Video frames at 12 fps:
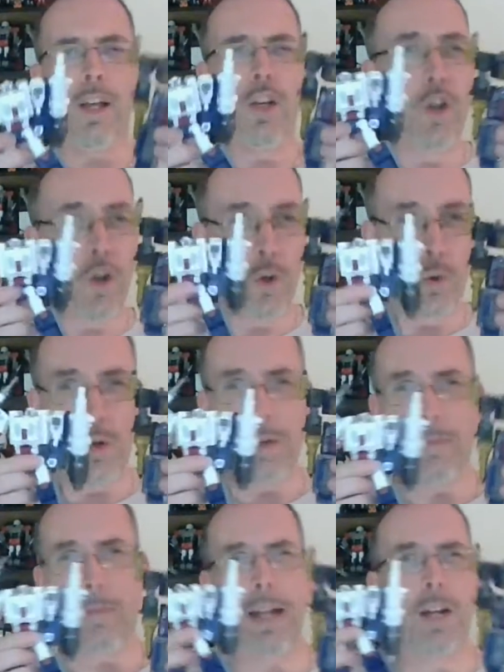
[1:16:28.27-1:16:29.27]

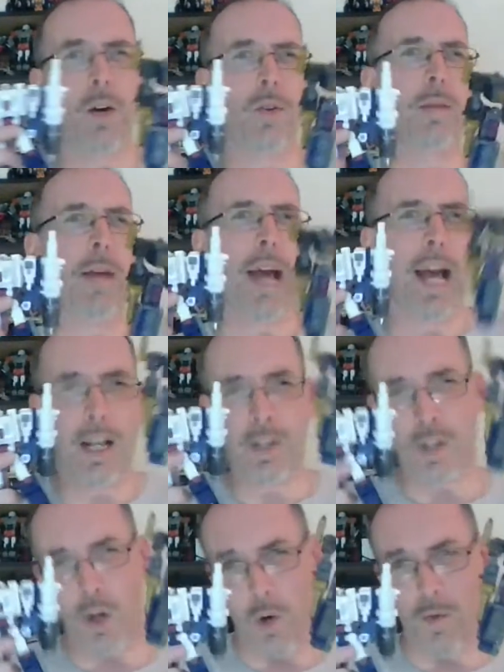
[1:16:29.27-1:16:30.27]
You may know them
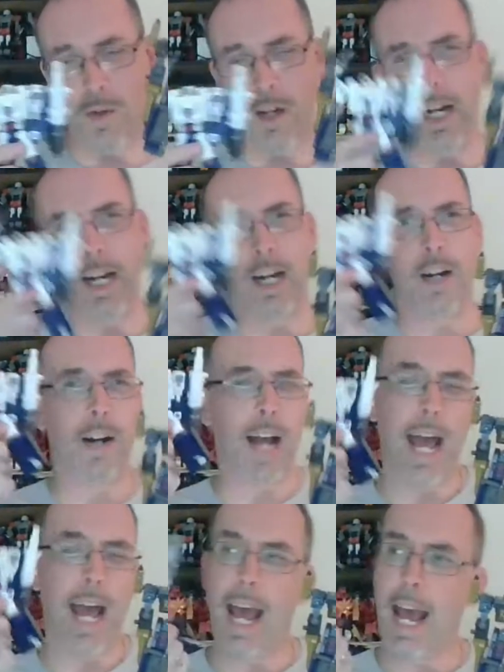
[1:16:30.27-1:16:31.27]
as Over-Ear
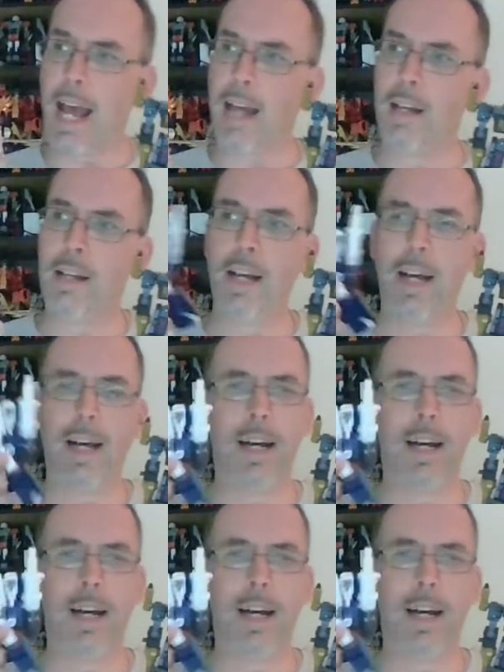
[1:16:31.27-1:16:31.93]
and